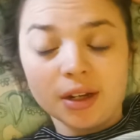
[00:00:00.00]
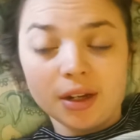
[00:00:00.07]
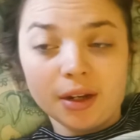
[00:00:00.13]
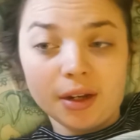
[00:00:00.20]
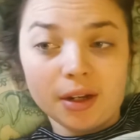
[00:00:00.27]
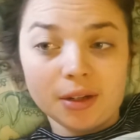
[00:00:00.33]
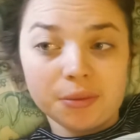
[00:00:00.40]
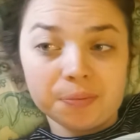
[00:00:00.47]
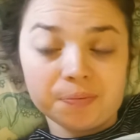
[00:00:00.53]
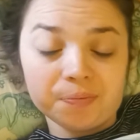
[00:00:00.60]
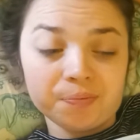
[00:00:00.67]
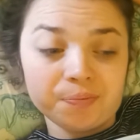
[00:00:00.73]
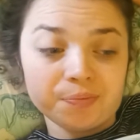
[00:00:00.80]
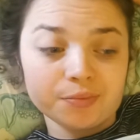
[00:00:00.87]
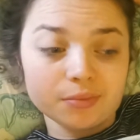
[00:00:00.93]

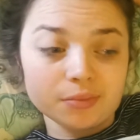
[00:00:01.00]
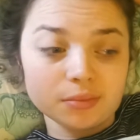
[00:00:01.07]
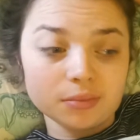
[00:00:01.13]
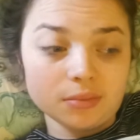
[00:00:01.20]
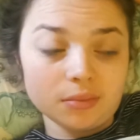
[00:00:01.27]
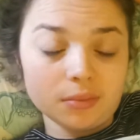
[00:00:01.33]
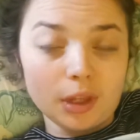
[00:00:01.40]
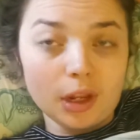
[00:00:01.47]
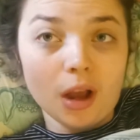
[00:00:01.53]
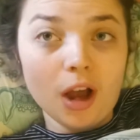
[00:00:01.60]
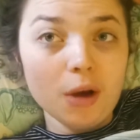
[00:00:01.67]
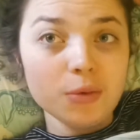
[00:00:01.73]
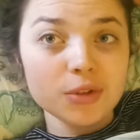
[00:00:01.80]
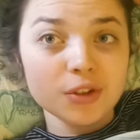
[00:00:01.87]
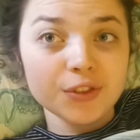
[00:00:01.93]

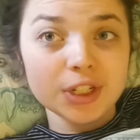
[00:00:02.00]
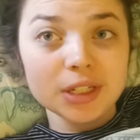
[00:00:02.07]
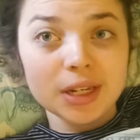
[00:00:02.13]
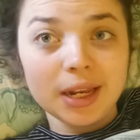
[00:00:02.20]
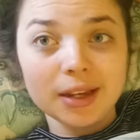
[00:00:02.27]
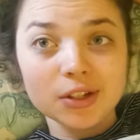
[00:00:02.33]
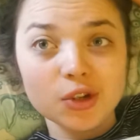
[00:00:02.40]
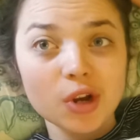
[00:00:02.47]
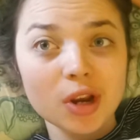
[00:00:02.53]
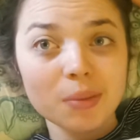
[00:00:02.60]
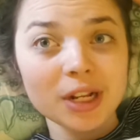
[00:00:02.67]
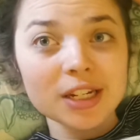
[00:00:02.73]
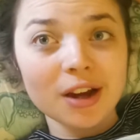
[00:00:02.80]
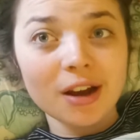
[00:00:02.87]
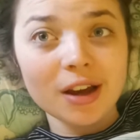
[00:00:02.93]
I was obviously
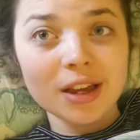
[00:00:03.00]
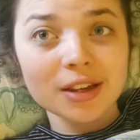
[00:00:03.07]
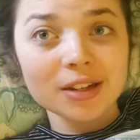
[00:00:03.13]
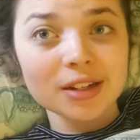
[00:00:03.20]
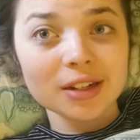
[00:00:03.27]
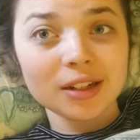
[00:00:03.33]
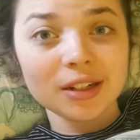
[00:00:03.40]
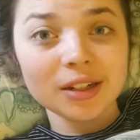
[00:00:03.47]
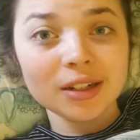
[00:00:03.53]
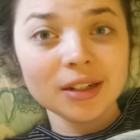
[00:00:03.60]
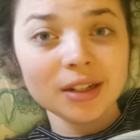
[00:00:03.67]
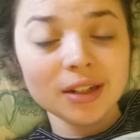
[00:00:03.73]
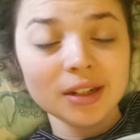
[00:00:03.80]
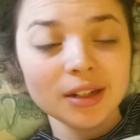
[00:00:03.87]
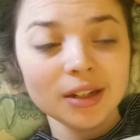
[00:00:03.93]
extremely tired,
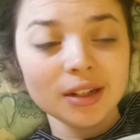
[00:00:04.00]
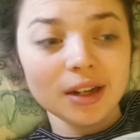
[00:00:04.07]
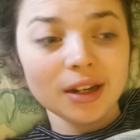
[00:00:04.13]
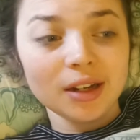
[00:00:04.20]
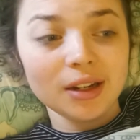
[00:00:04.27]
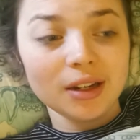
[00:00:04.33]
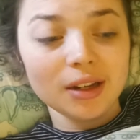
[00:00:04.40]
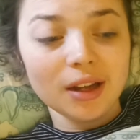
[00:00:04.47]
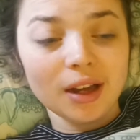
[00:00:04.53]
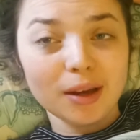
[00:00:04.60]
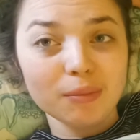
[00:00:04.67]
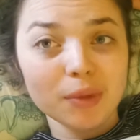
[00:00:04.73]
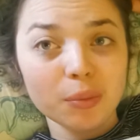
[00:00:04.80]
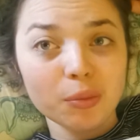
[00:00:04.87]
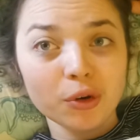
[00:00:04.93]

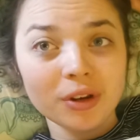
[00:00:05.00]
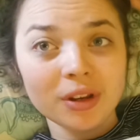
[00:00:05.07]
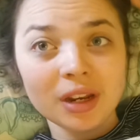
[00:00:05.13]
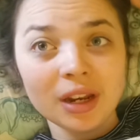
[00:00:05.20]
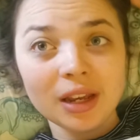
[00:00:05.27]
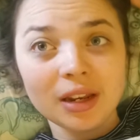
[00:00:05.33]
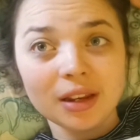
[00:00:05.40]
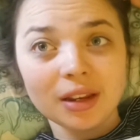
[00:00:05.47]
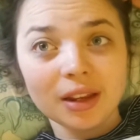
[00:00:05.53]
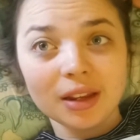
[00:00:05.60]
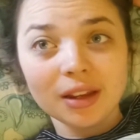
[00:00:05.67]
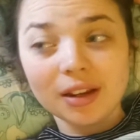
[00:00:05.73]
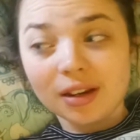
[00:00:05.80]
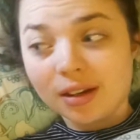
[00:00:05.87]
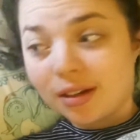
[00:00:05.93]
and my body needed
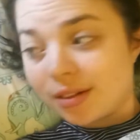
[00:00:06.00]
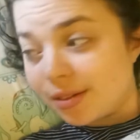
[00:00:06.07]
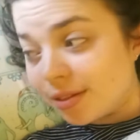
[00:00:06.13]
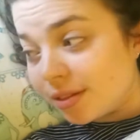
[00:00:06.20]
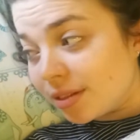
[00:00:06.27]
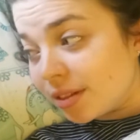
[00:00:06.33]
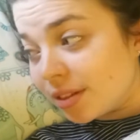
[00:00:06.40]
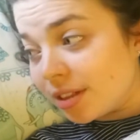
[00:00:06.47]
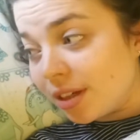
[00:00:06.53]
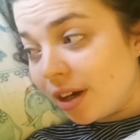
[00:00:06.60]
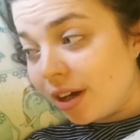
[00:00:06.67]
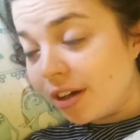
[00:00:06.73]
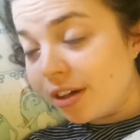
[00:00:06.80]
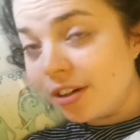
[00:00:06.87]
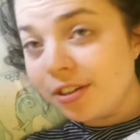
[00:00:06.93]
it,
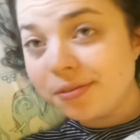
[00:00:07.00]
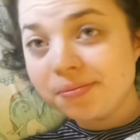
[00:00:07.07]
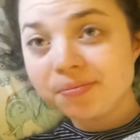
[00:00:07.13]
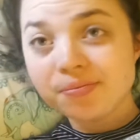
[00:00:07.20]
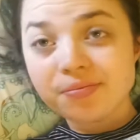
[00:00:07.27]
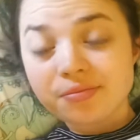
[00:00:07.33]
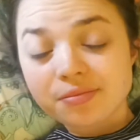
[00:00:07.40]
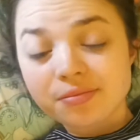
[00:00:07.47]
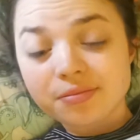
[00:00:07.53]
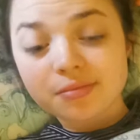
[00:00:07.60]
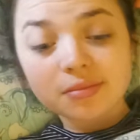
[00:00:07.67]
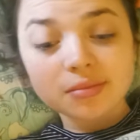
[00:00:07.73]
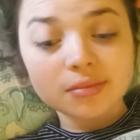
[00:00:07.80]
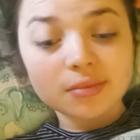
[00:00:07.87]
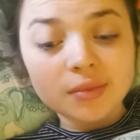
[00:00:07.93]
so
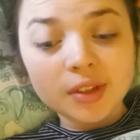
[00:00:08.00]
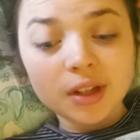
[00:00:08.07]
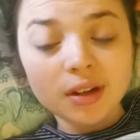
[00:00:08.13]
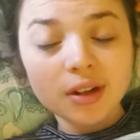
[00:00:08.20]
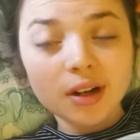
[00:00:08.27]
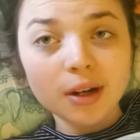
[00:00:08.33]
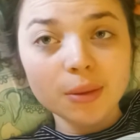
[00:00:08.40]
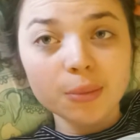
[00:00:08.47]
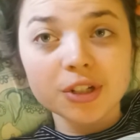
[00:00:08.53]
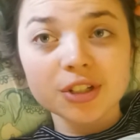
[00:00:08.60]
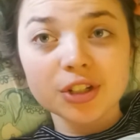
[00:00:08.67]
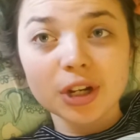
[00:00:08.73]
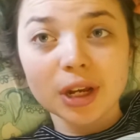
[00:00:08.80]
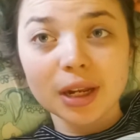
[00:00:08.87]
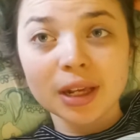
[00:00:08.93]
I'm just
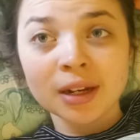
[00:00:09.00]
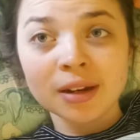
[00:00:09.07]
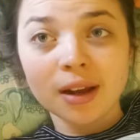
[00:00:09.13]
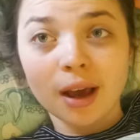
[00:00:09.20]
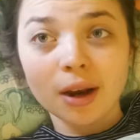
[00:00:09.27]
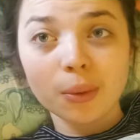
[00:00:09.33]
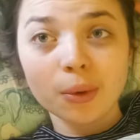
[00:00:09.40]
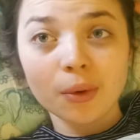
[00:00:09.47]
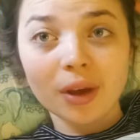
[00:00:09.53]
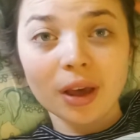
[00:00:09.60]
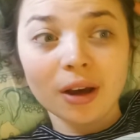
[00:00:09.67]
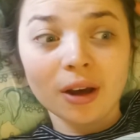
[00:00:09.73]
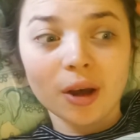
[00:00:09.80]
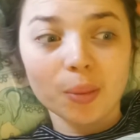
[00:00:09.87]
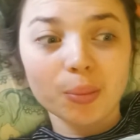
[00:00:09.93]
chilling and I will
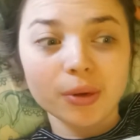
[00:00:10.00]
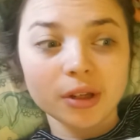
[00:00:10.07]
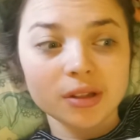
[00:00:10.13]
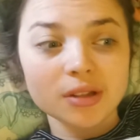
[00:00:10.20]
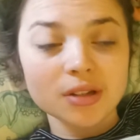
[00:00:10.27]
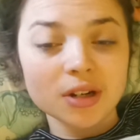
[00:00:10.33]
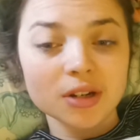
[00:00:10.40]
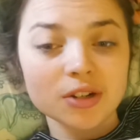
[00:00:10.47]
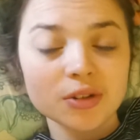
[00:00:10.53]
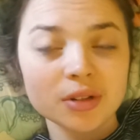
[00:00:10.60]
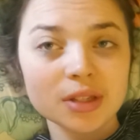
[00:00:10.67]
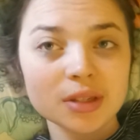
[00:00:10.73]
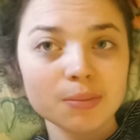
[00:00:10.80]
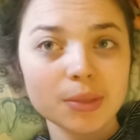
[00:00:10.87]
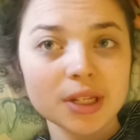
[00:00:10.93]
get up and start doing
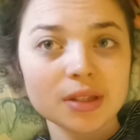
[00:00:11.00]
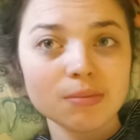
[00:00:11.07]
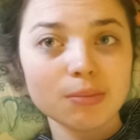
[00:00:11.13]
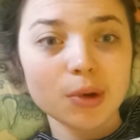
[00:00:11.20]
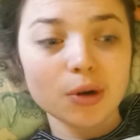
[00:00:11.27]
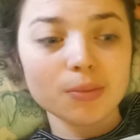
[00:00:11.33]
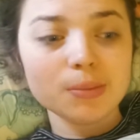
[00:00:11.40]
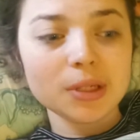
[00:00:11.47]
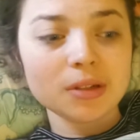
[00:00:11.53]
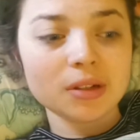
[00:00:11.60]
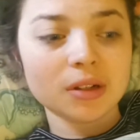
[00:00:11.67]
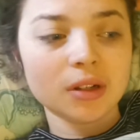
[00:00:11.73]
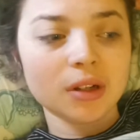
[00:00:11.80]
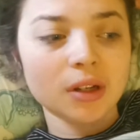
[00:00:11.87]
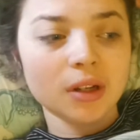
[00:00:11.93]
some bits and bobs,
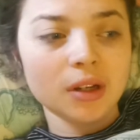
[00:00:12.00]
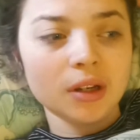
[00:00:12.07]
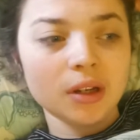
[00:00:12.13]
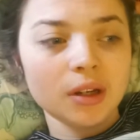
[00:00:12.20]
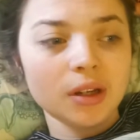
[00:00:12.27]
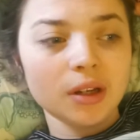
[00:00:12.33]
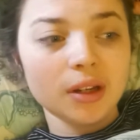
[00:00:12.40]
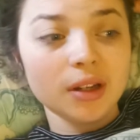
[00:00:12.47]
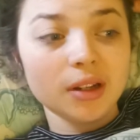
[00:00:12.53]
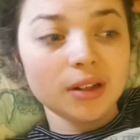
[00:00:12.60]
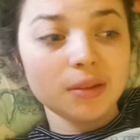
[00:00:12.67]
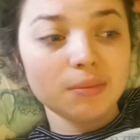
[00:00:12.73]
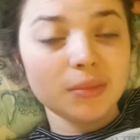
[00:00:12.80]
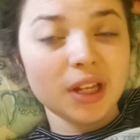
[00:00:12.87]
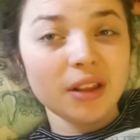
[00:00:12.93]

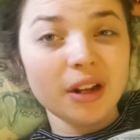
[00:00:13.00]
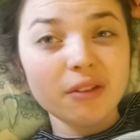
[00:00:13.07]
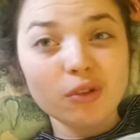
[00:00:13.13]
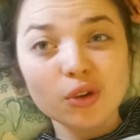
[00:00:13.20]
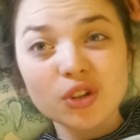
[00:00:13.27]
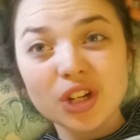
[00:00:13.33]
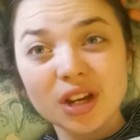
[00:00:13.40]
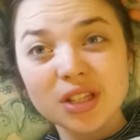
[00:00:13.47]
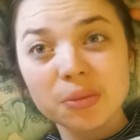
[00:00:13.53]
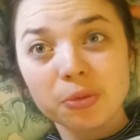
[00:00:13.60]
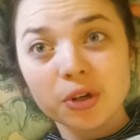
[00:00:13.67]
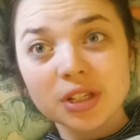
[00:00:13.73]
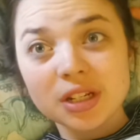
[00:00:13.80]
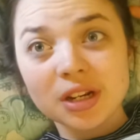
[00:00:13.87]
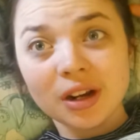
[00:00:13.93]
and then I've got Jersey
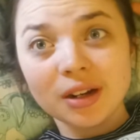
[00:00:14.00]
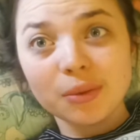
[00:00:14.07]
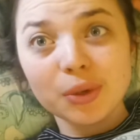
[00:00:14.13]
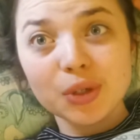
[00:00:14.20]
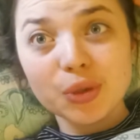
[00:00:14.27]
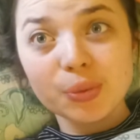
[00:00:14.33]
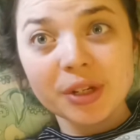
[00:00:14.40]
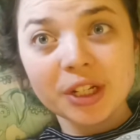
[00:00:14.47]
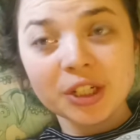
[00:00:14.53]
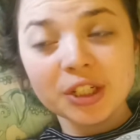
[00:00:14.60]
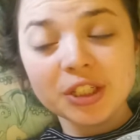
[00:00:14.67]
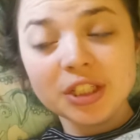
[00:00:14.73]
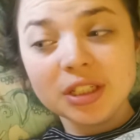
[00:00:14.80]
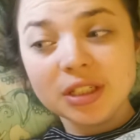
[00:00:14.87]
Boys tonight, which will be good.